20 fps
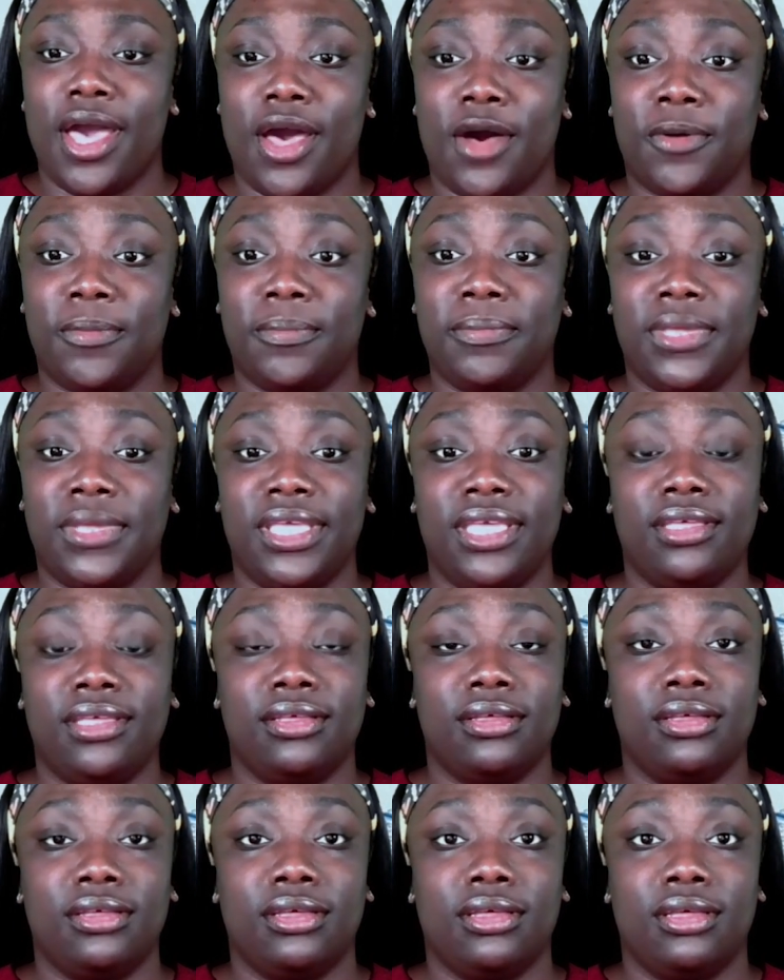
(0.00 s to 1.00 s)
help
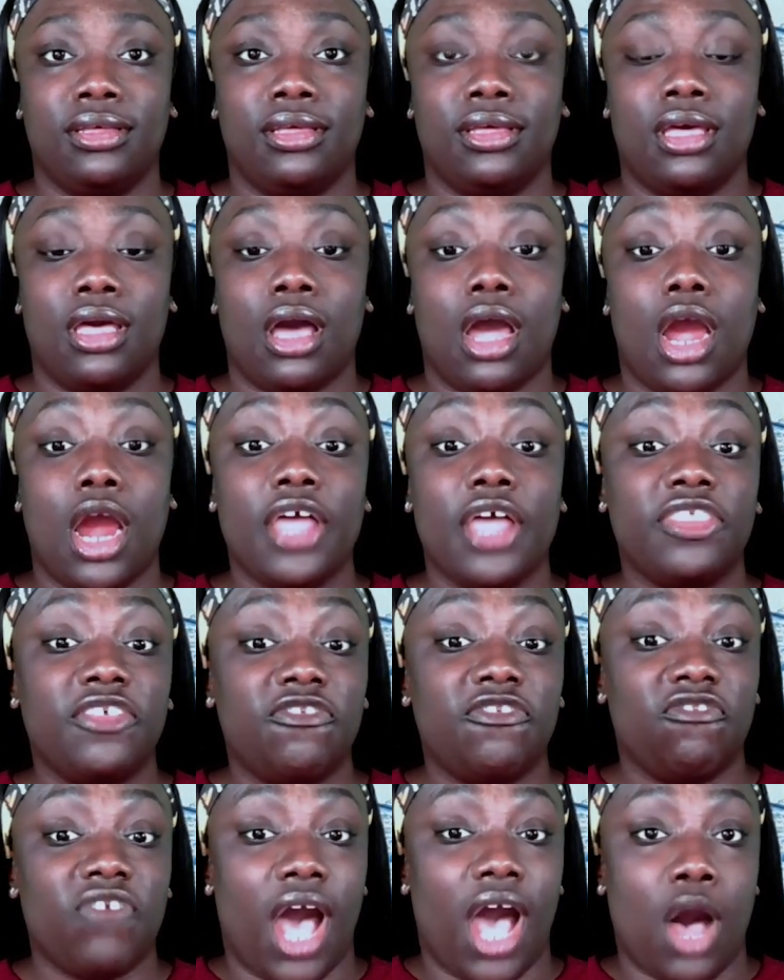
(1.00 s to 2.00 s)
me? Are
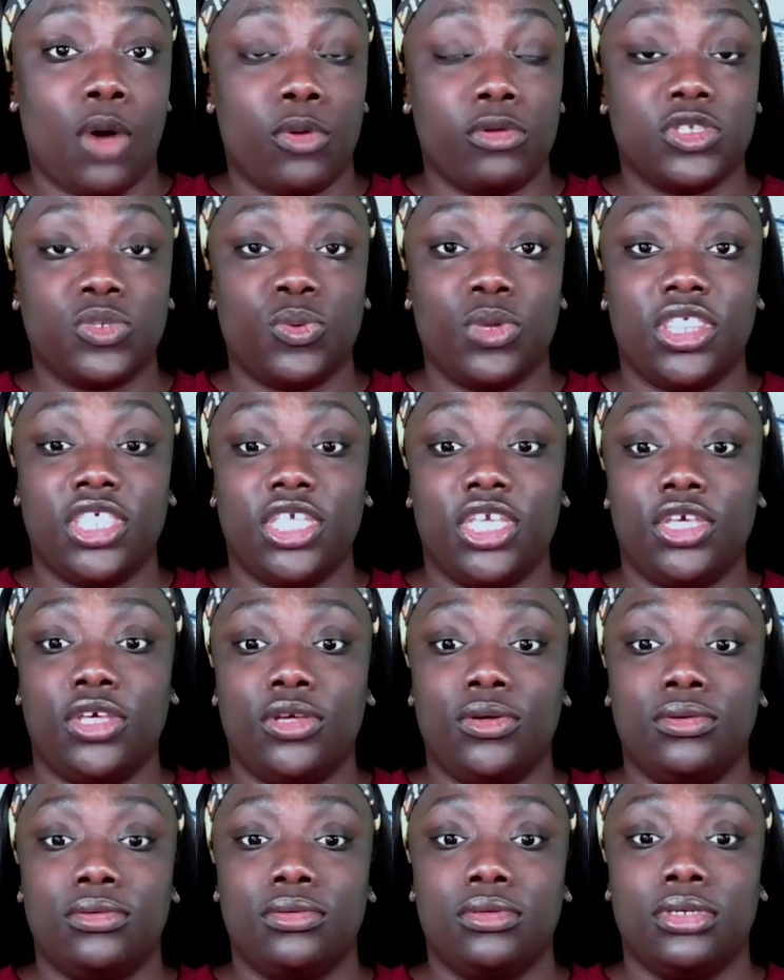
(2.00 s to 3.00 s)
the vowels with
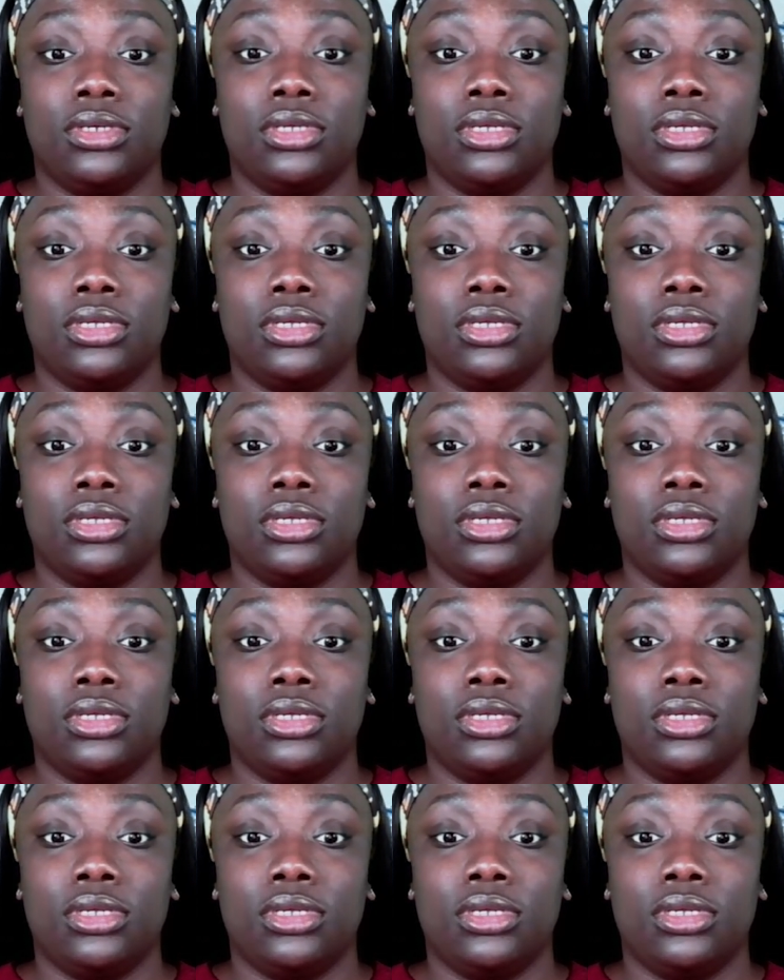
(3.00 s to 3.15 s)
you?